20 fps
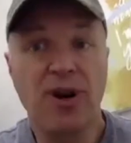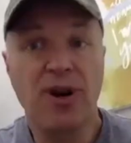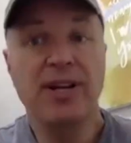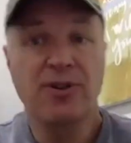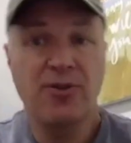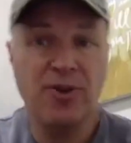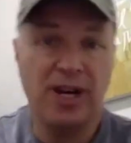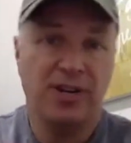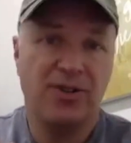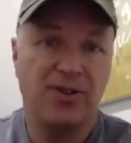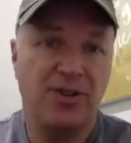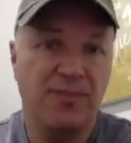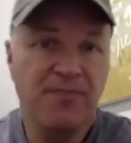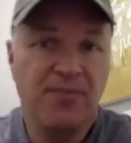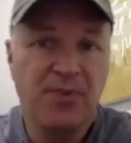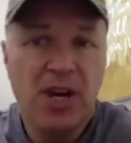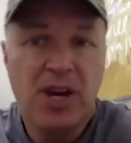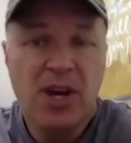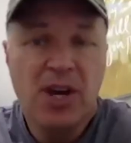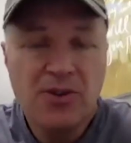question.
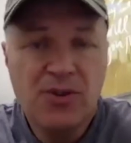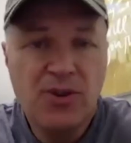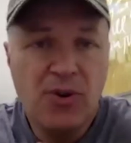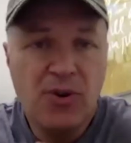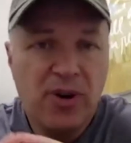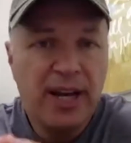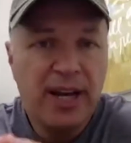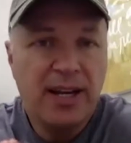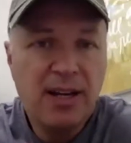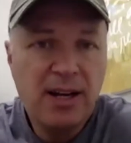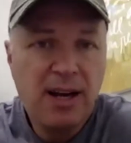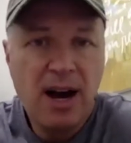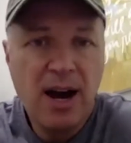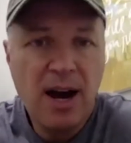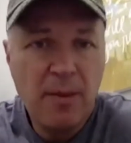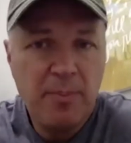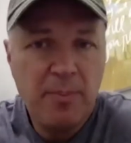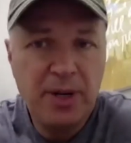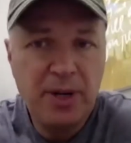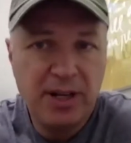So a
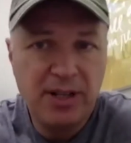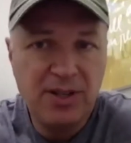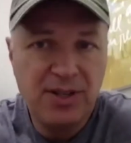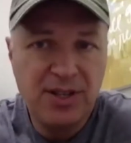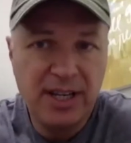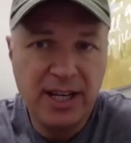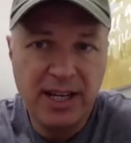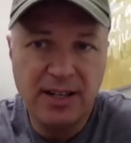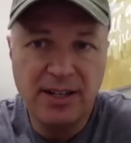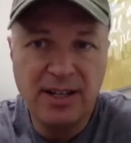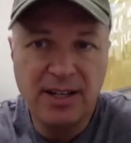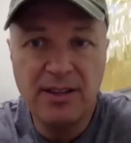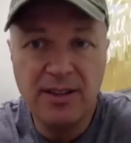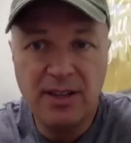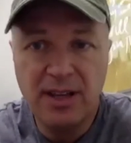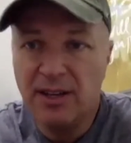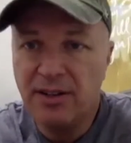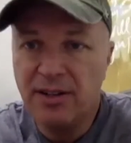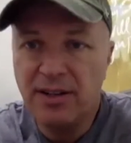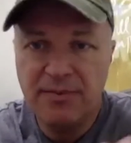competency, and
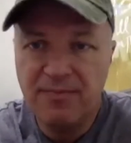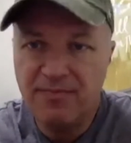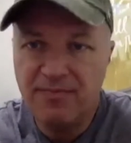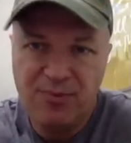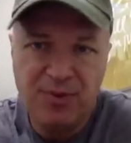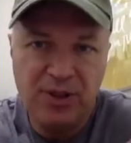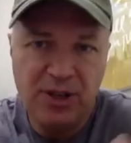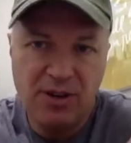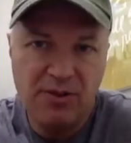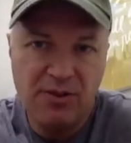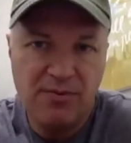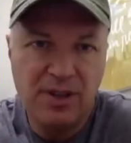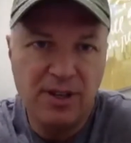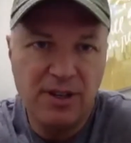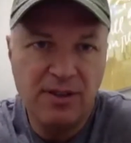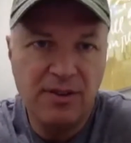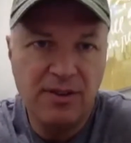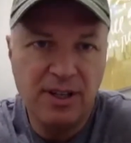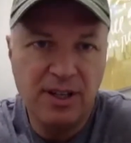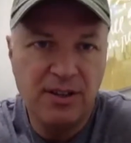
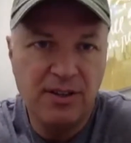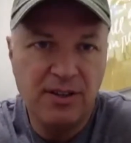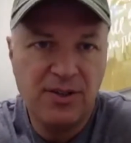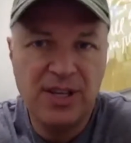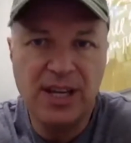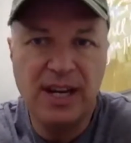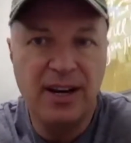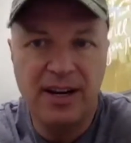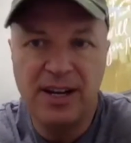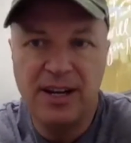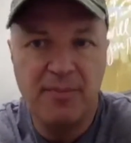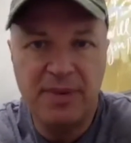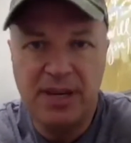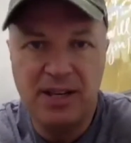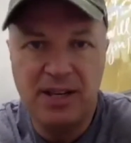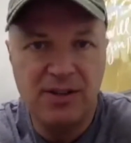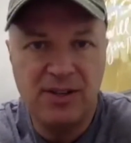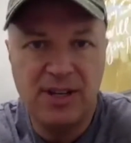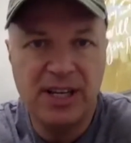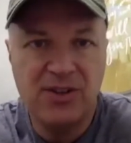the synonym
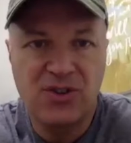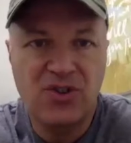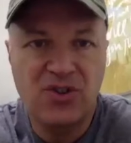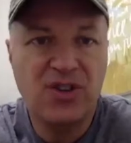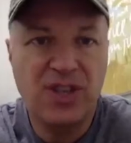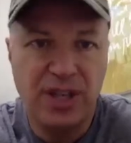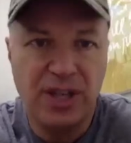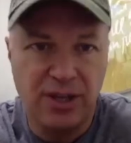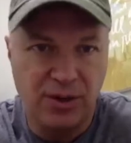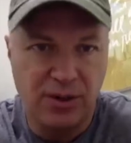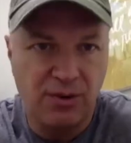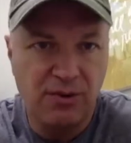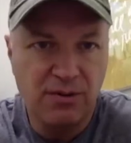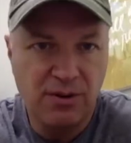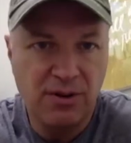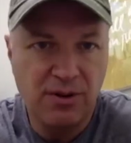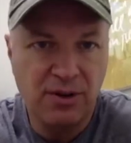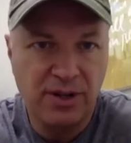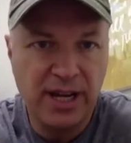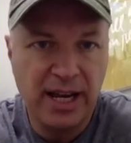is skill.
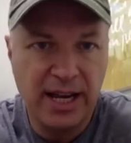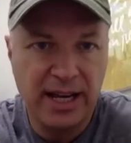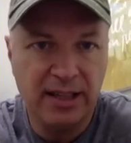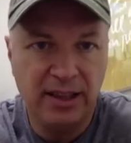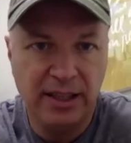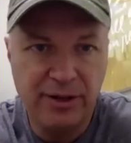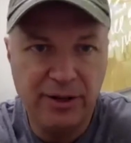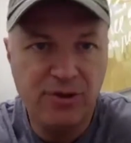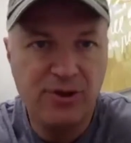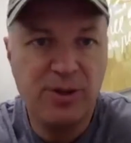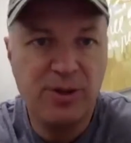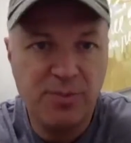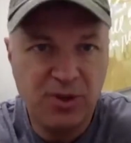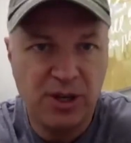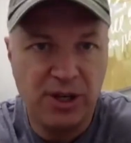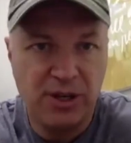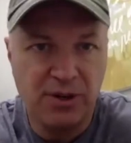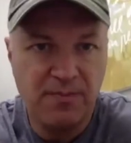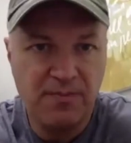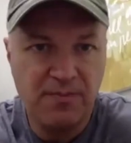Okay. Leadership
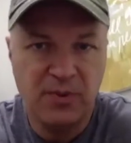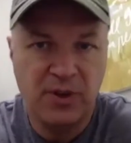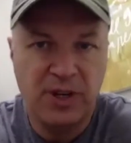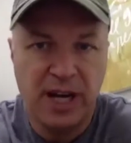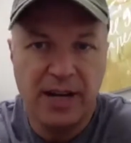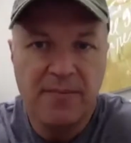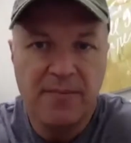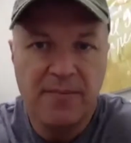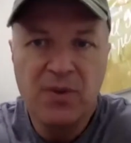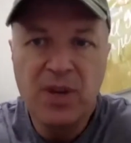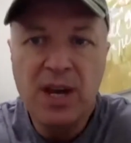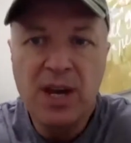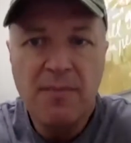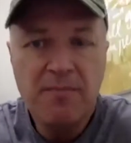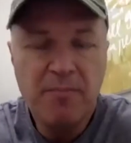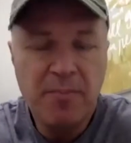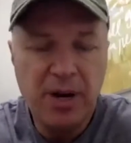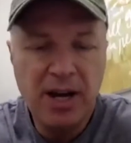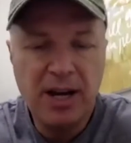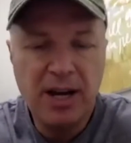skill. Okay.
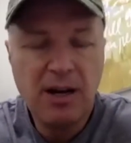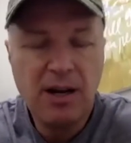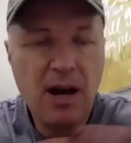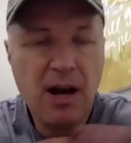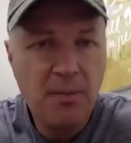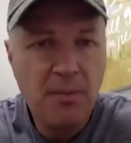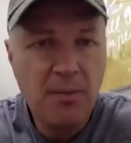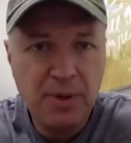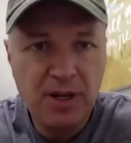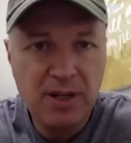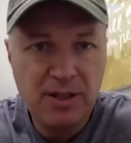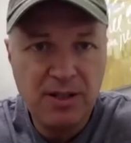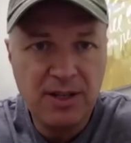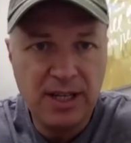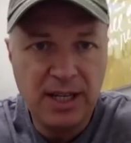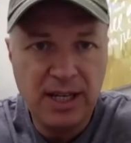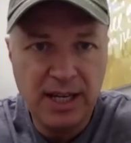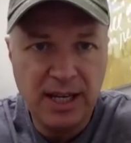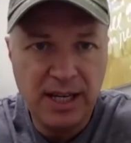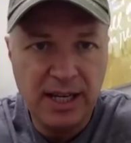But a
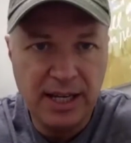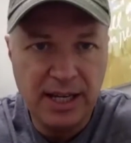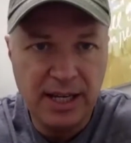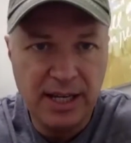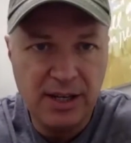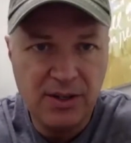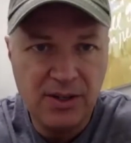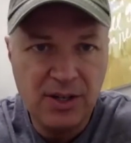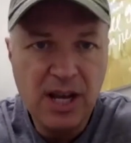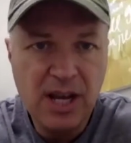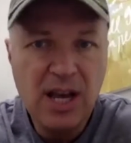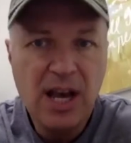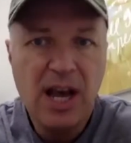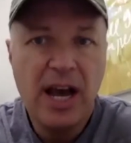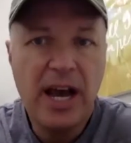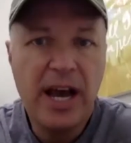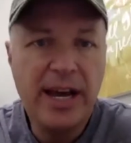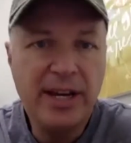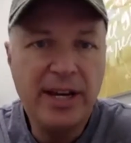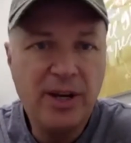competency is
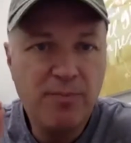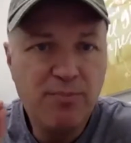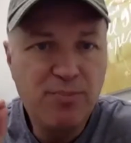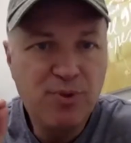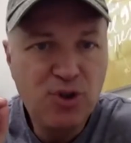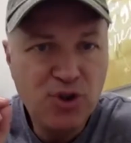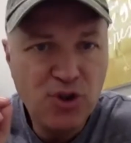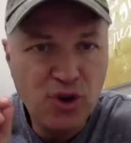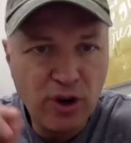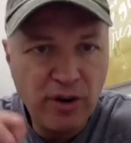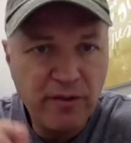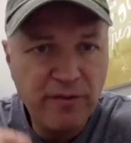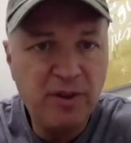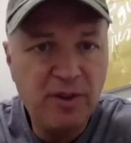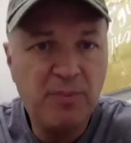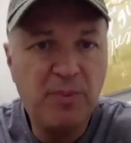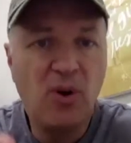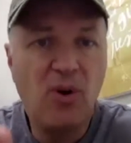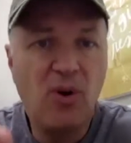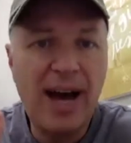an
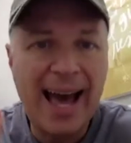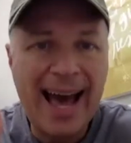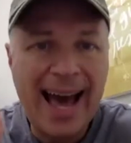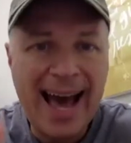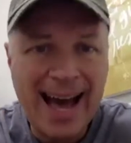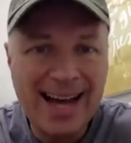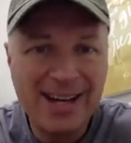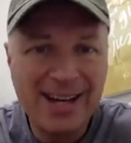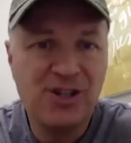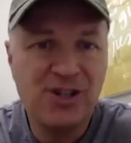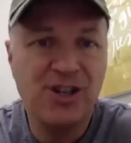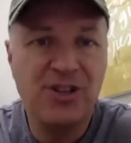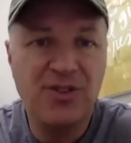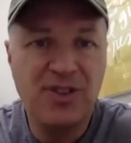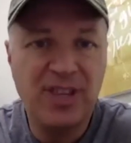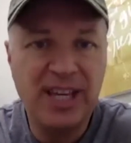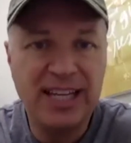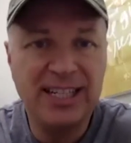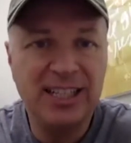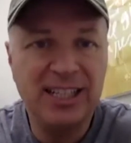observable action
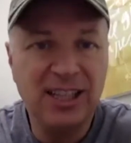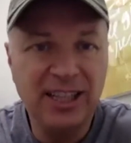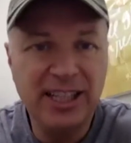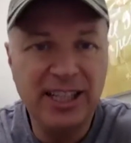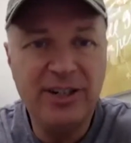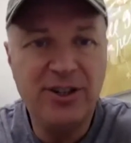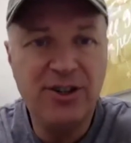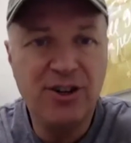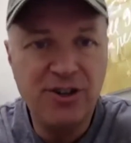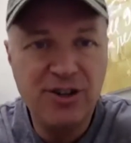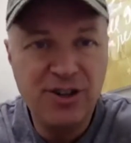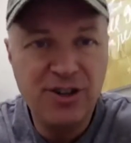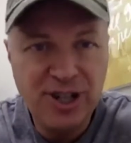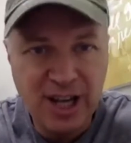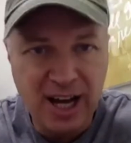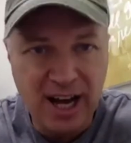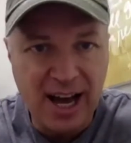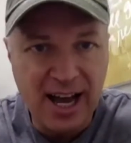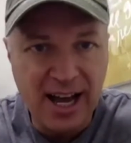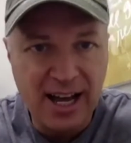that a leader
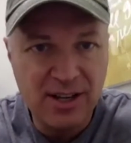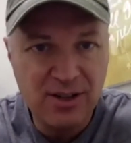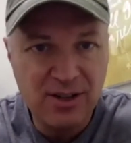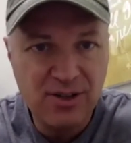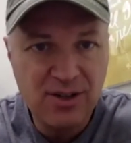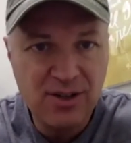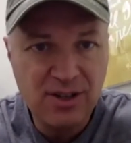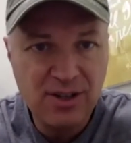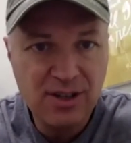does.